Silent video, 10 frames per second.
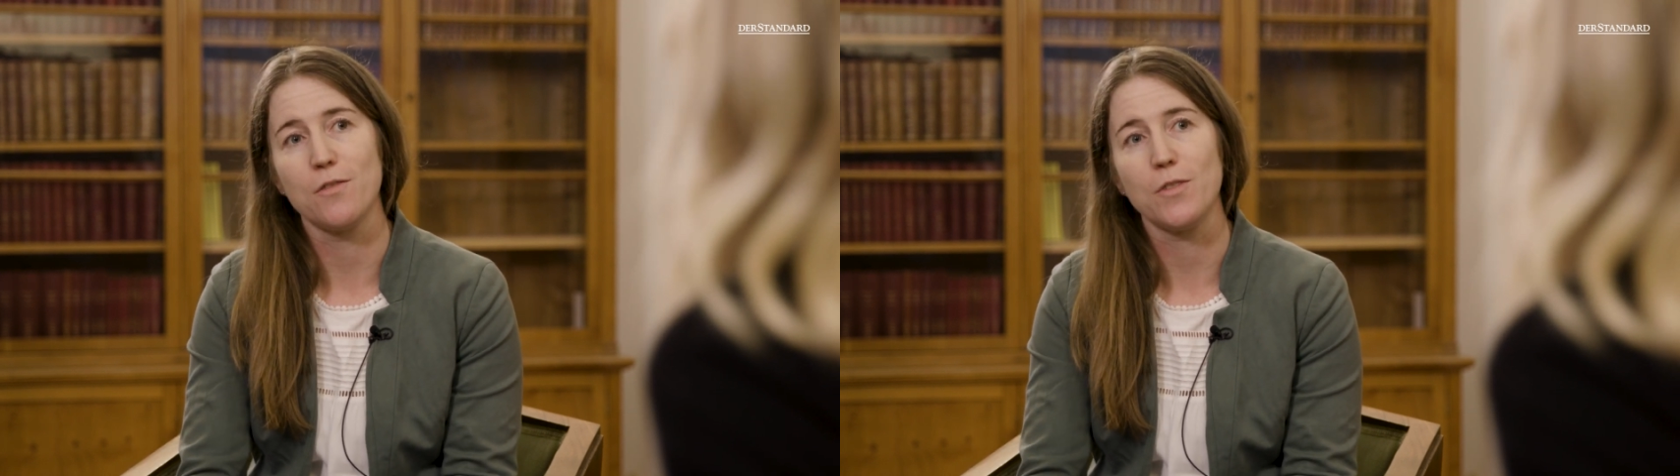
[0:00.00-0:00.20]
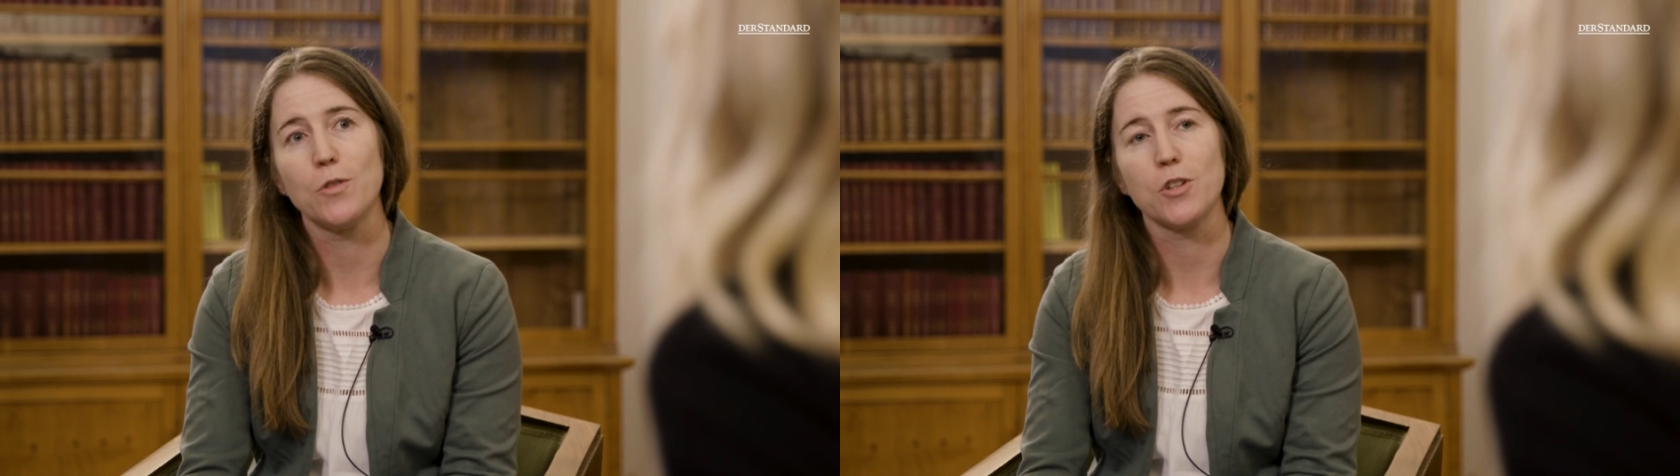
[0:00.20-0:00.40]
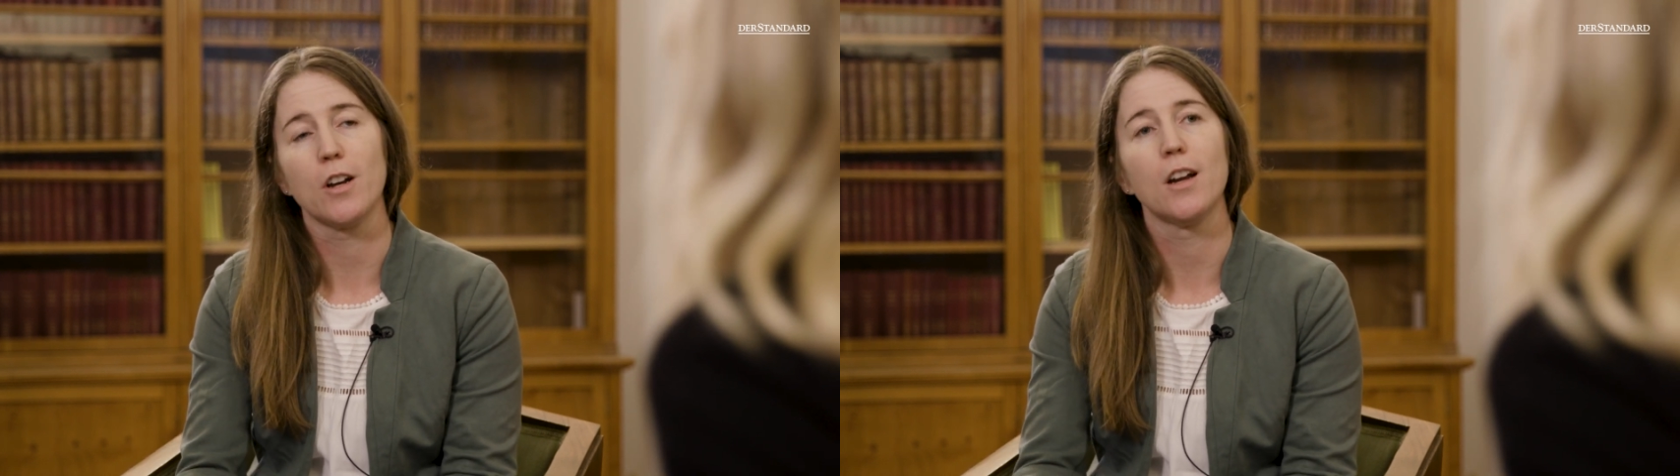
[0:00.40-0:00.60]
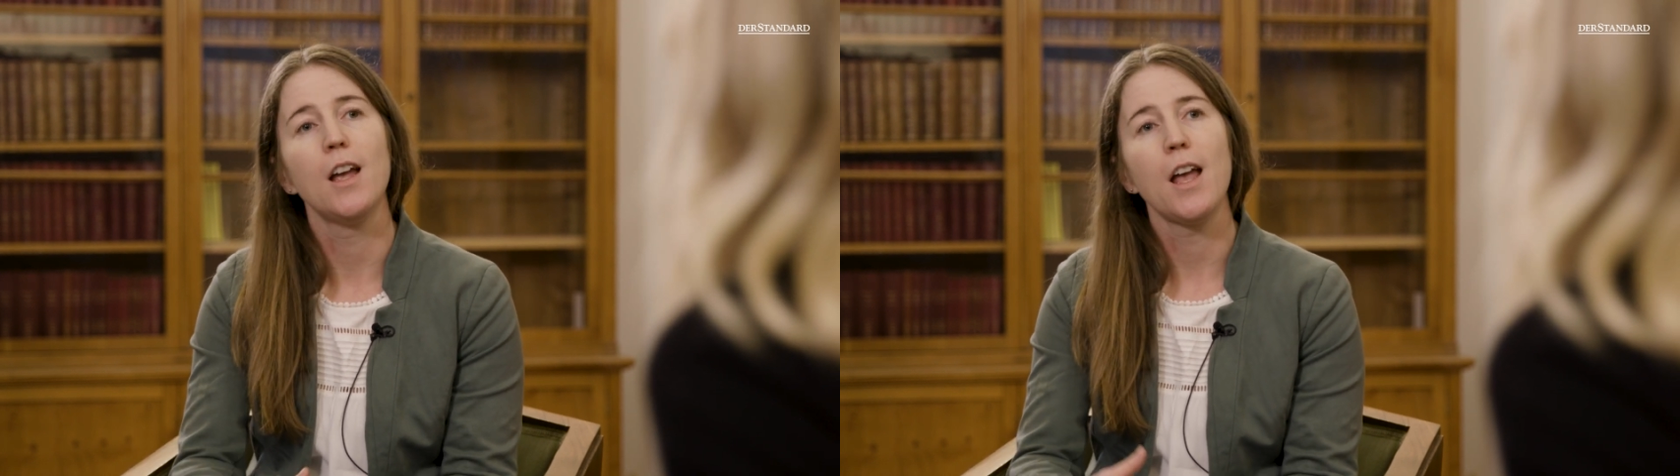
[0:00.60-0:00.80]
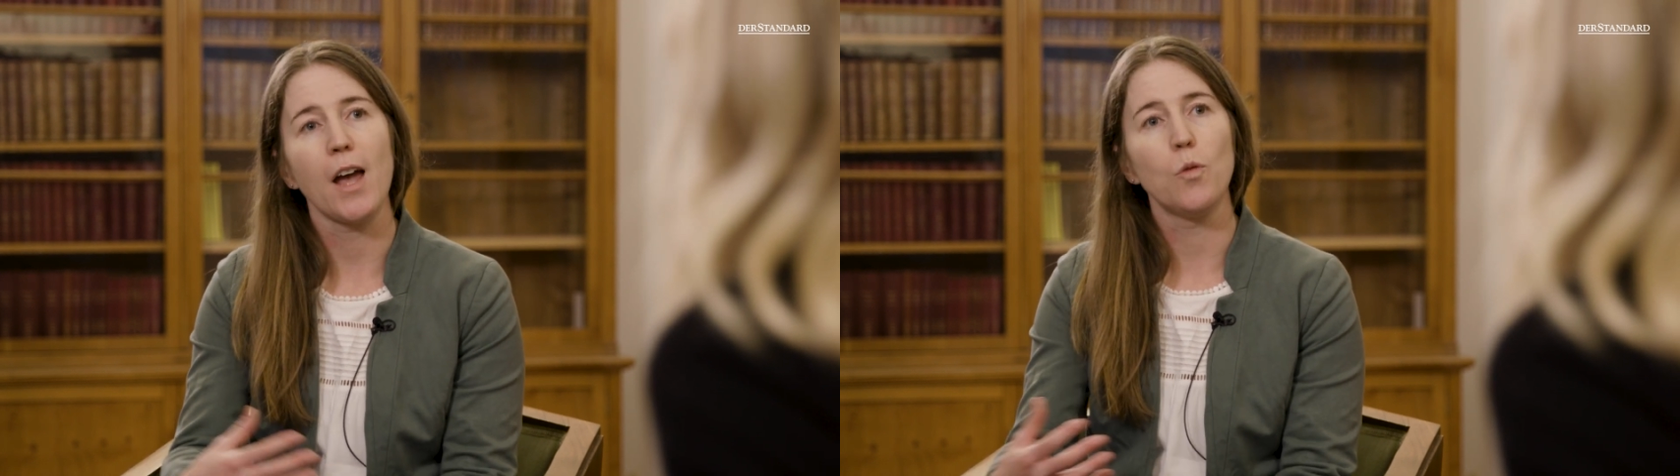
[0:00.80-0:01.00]
future,
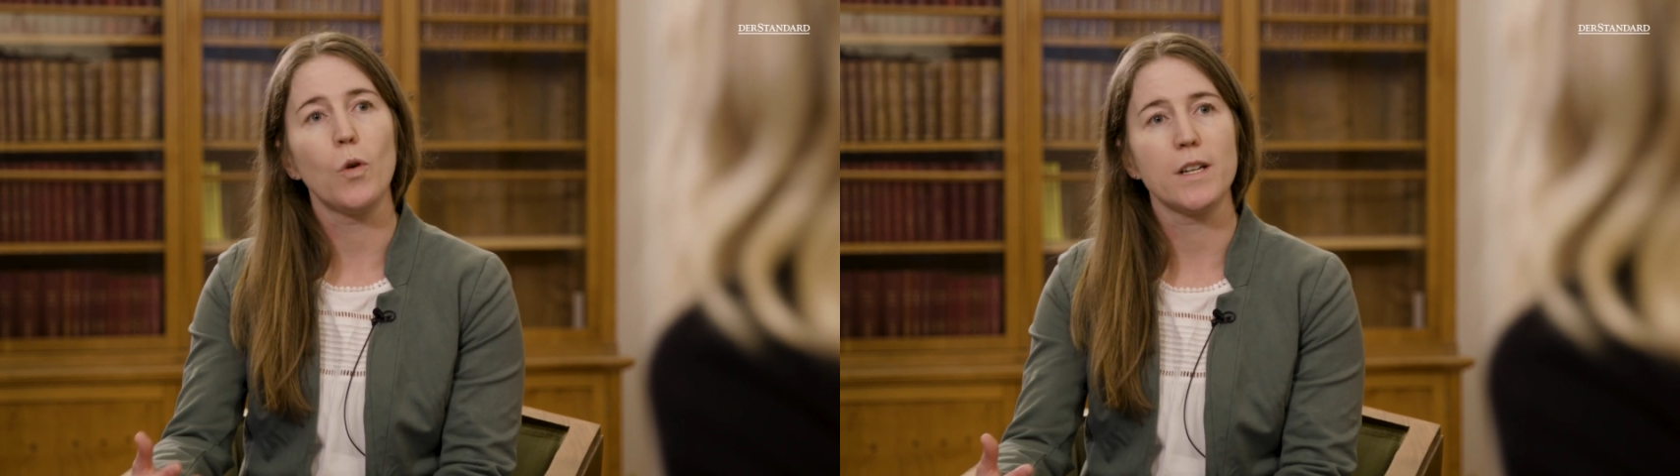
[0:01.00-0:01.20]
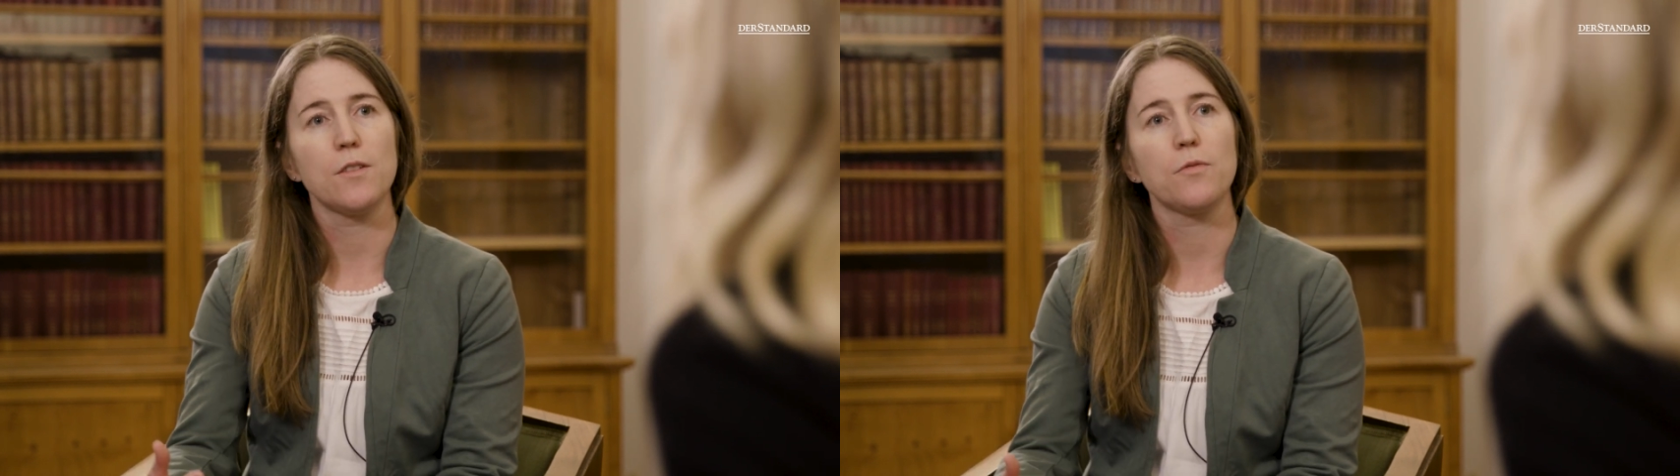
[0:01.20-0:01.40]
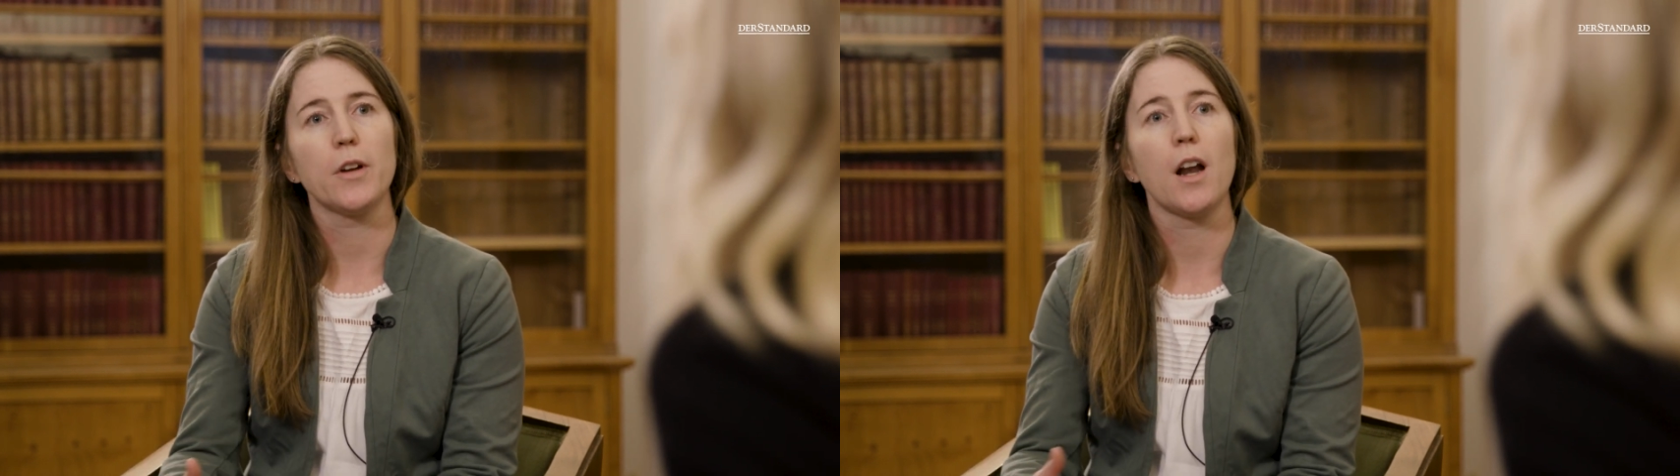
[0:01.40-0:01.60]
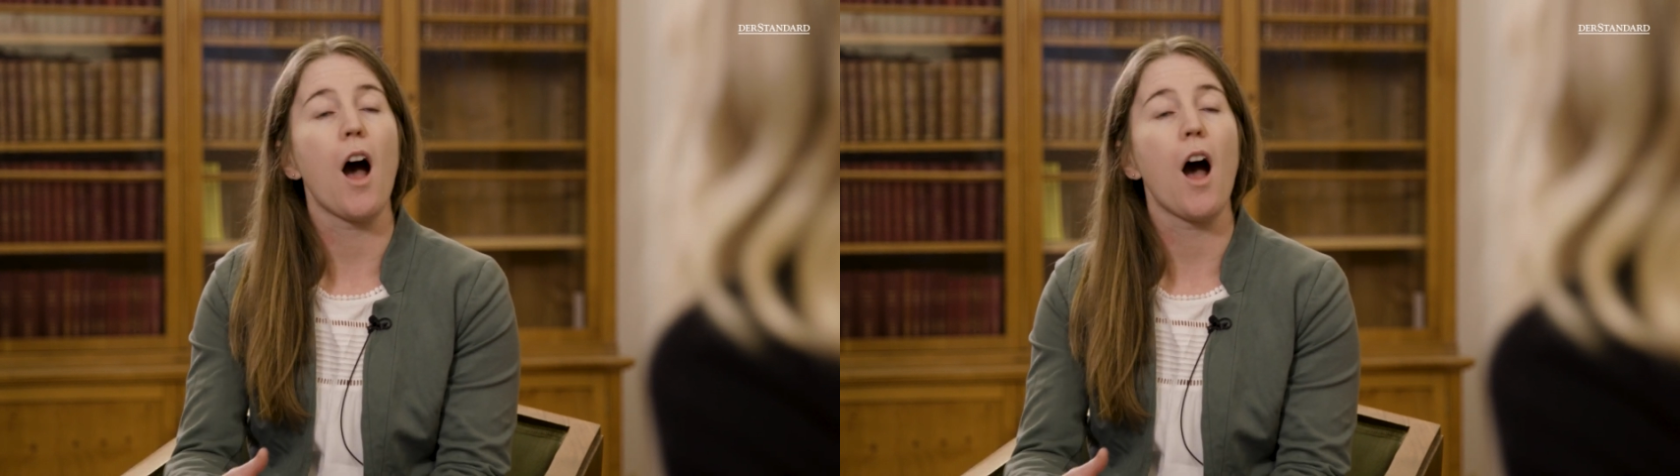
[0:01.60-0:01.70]
and what different